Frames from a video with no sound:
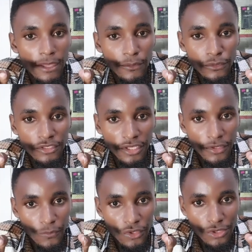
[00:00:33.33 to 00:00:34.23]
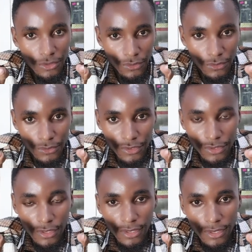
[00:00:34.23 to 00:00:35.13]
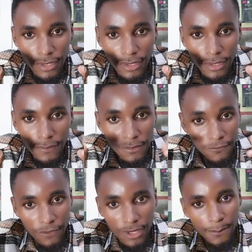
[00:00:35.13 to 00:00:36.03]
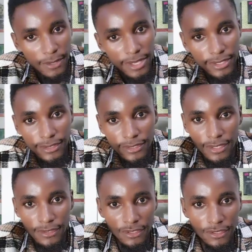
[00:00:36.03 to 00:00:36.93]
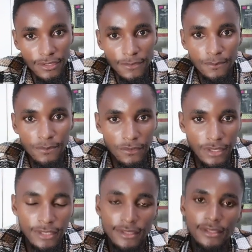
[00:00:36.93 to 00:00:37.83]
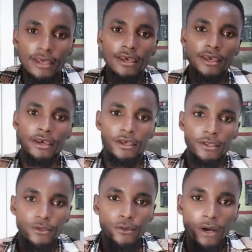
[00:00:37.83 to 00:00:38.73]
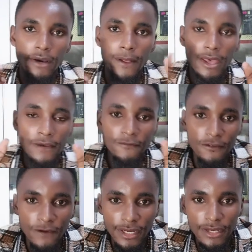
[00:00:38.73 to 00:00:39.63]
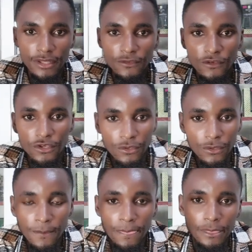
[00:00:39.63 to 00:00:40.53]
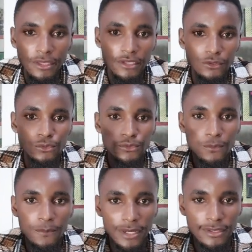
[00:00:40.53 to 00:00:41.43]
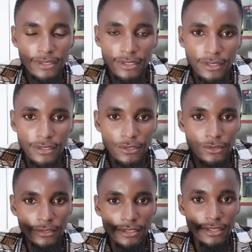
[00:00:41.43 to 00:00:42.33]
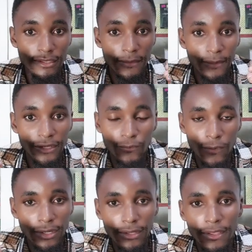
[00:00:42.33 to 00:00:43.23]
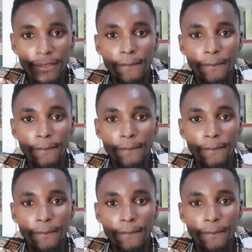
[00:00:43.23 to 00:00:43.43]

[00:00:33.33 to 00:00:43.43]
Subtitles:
routine which you use before applying these products. So I have divided this video into two parts. So this is the part one.